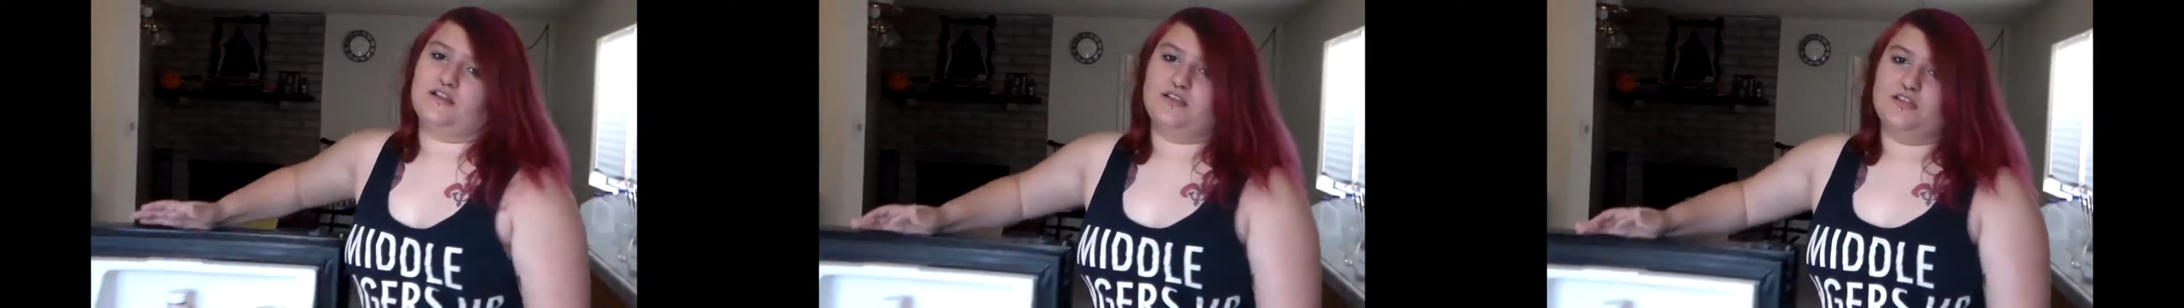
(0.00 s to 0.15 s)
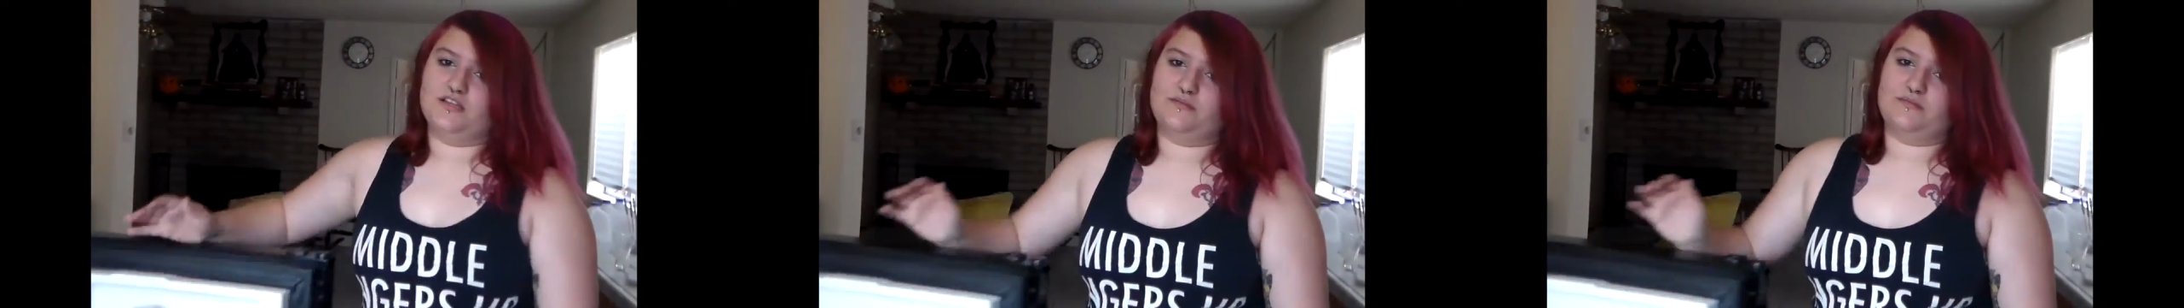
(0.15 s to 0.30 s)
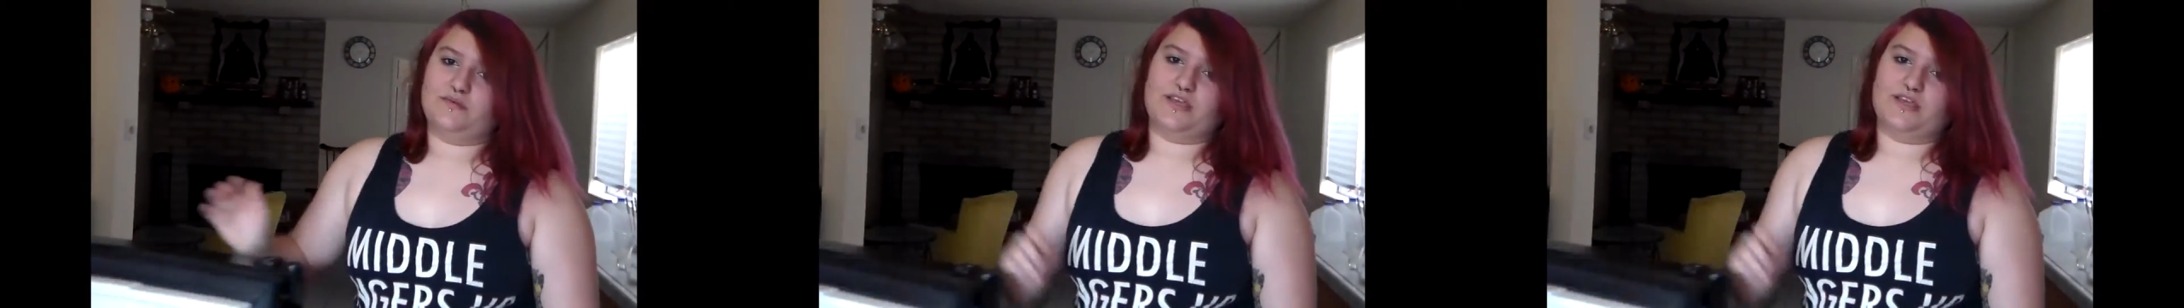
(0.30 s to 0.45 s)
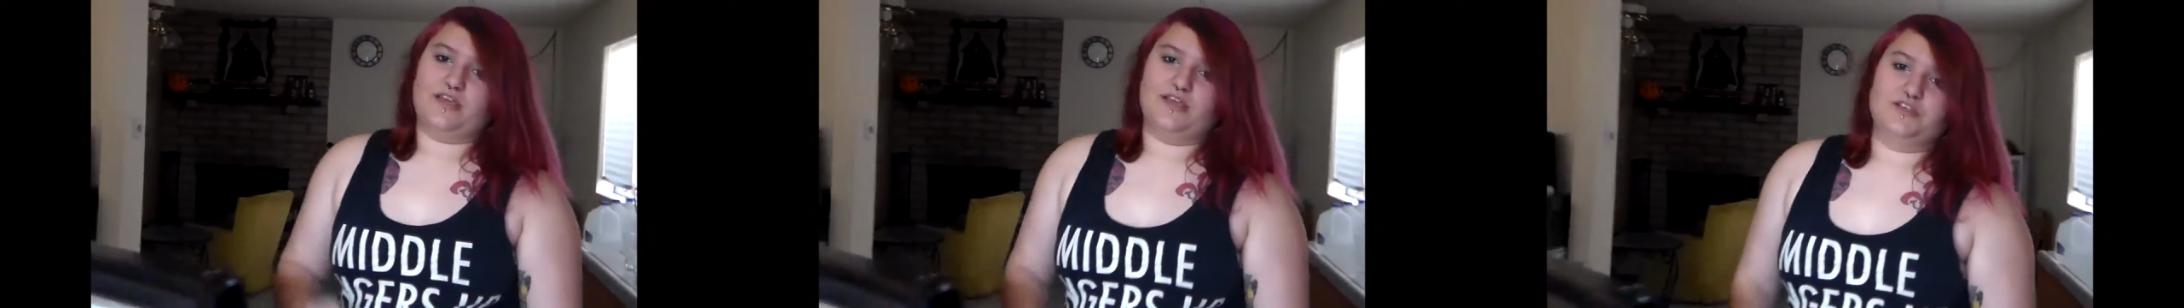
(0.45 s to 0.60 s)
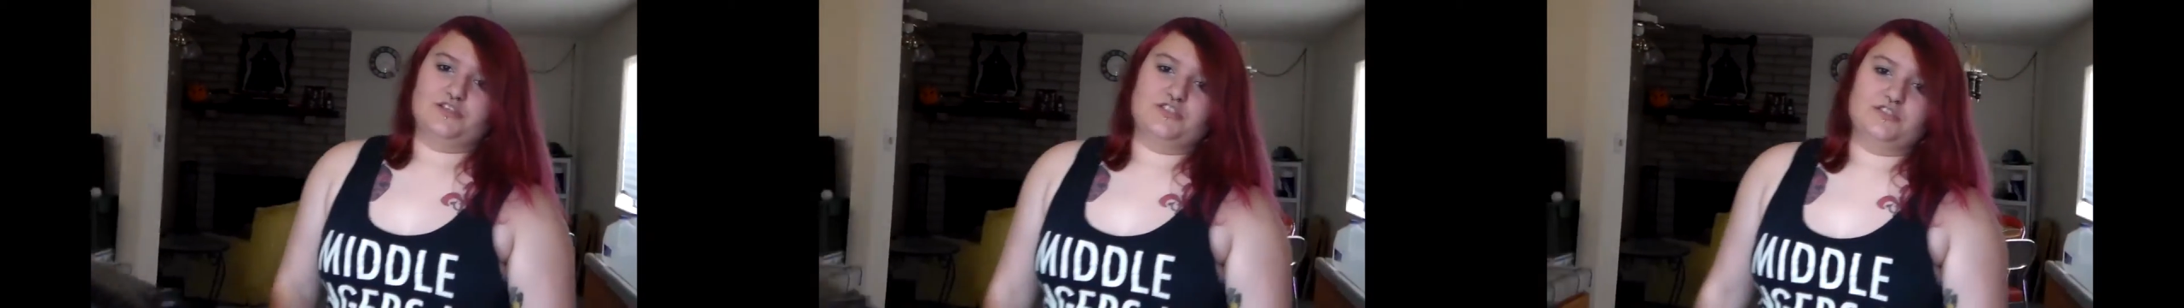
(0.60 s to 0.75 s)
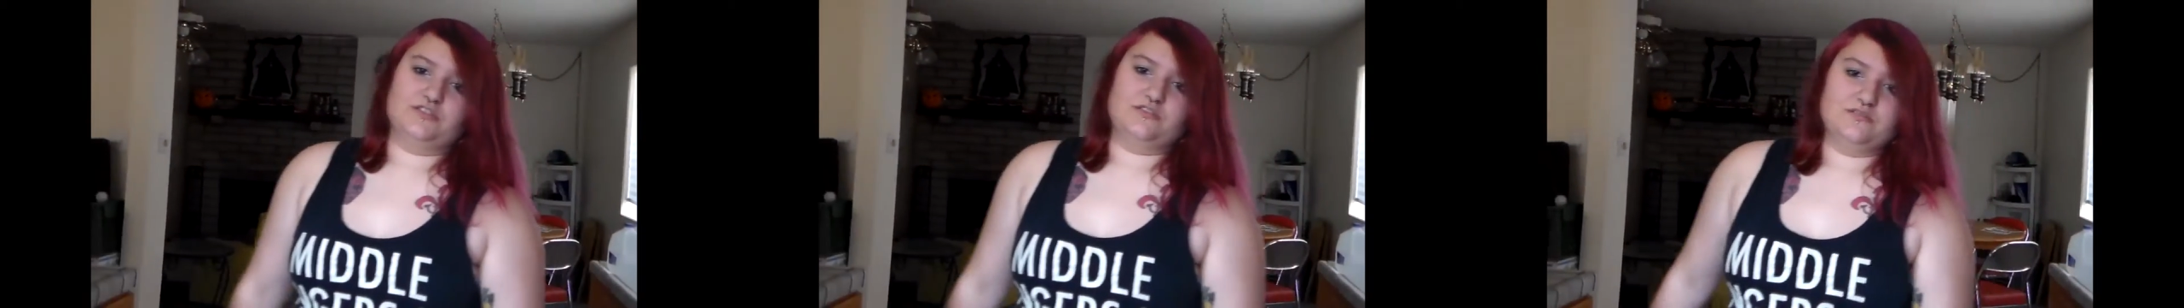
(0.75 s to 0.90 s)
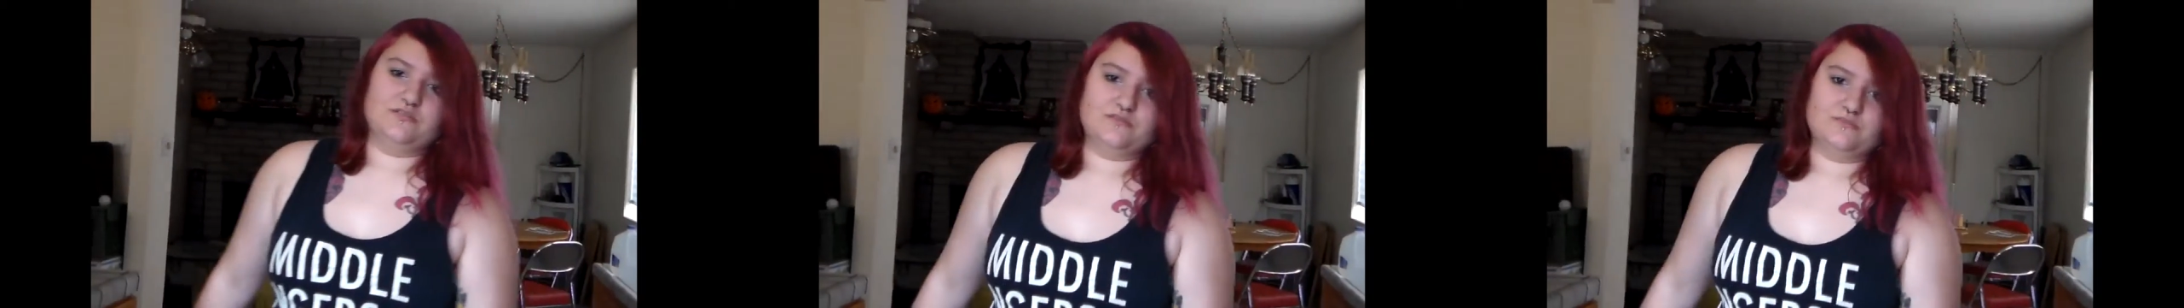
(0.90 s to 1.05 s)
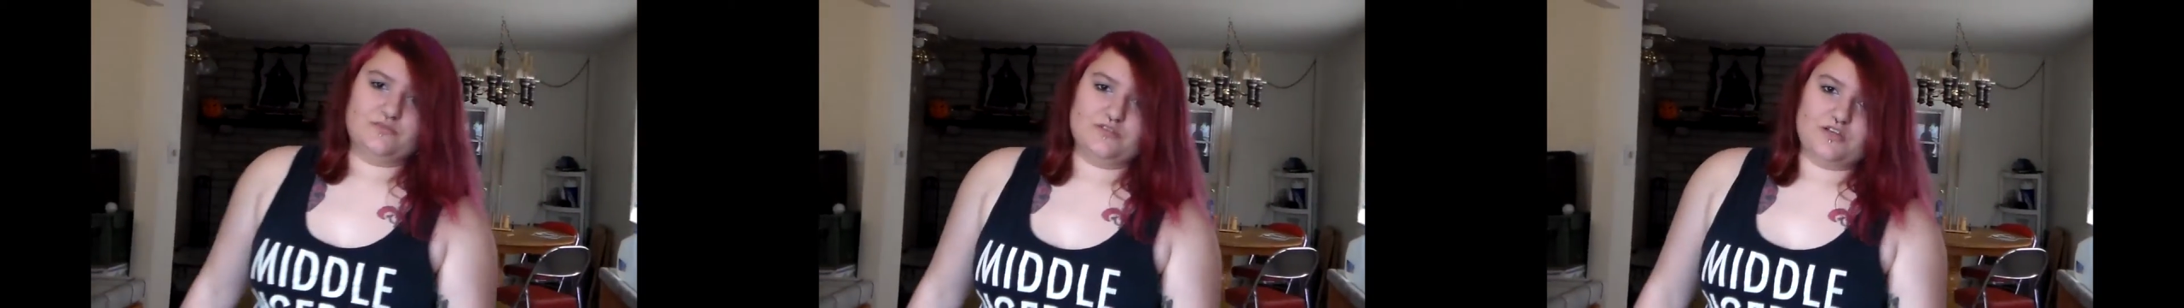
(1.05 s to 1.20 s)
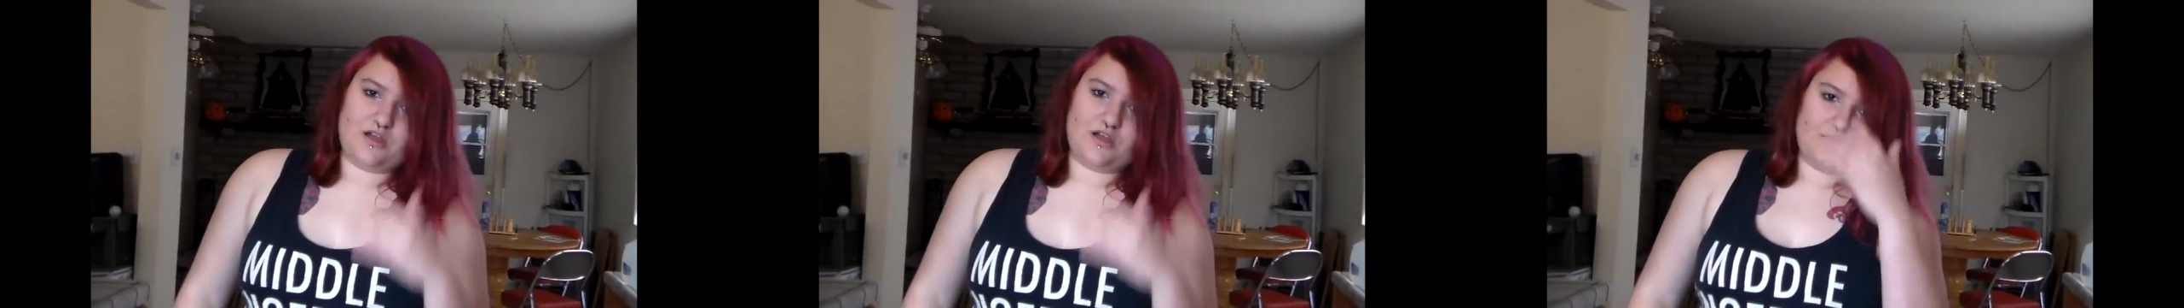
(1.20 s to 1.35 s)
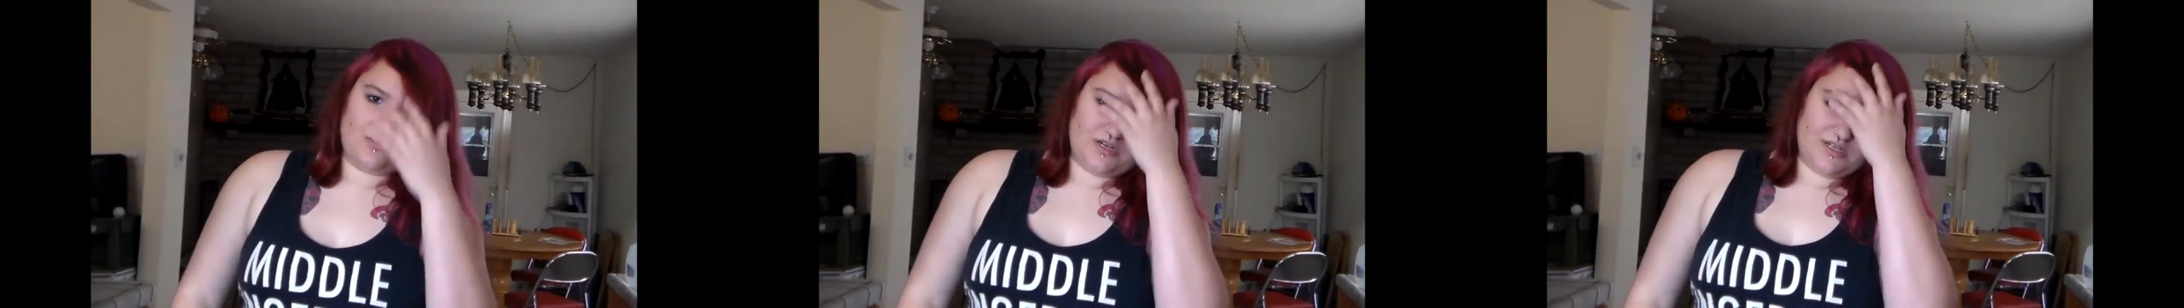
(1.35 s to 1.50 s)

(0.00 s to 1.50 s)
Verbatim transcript: of cleaning my kitchen, but not